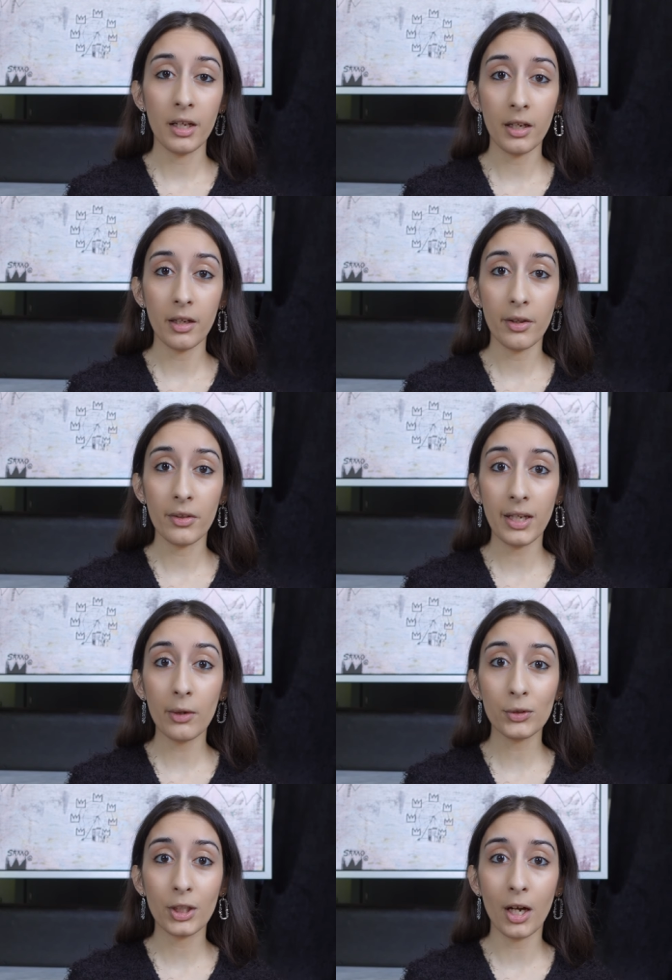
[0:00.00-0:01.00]
uh, the
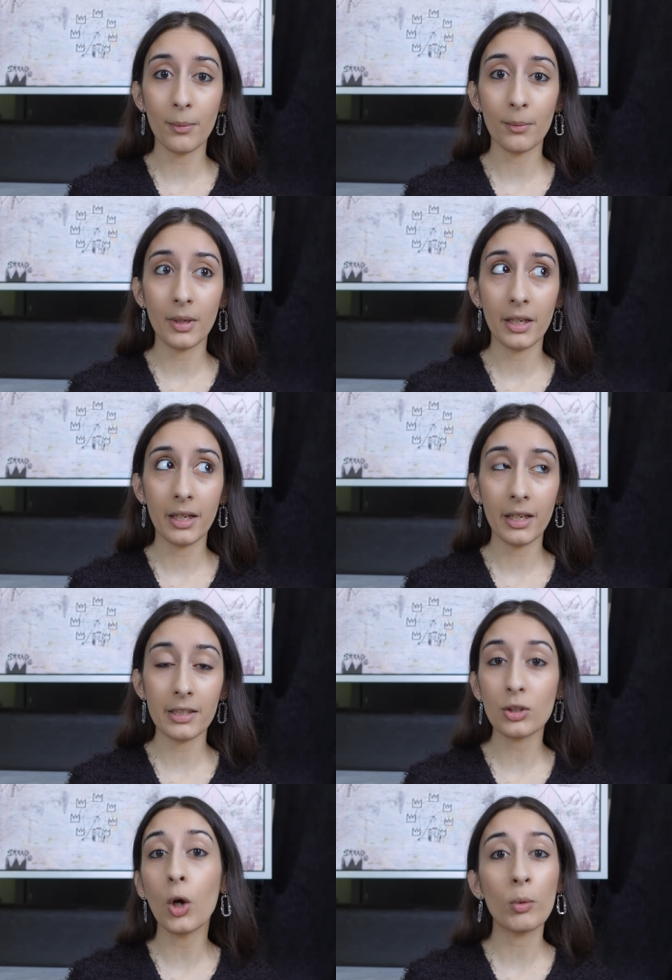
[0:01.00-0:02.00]
outcome,
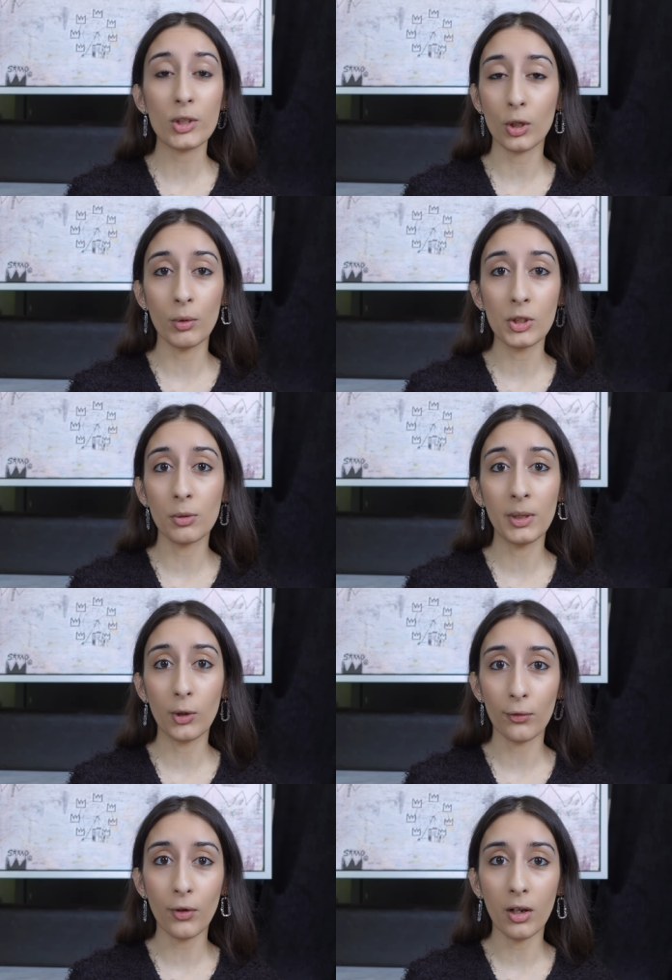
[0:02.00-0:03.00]
it's always going to be
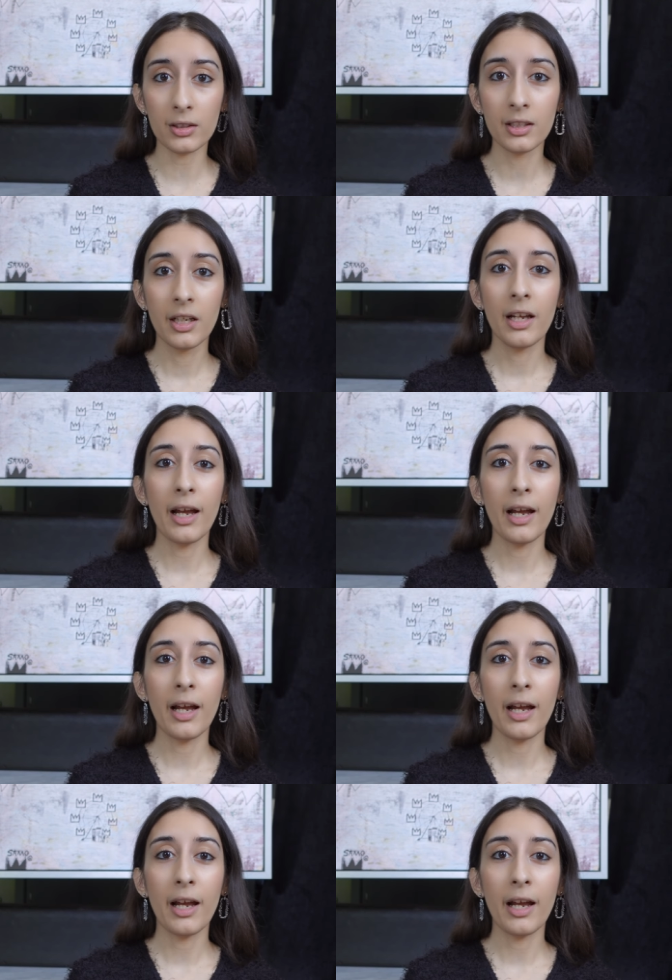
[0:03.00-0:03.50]
your fault.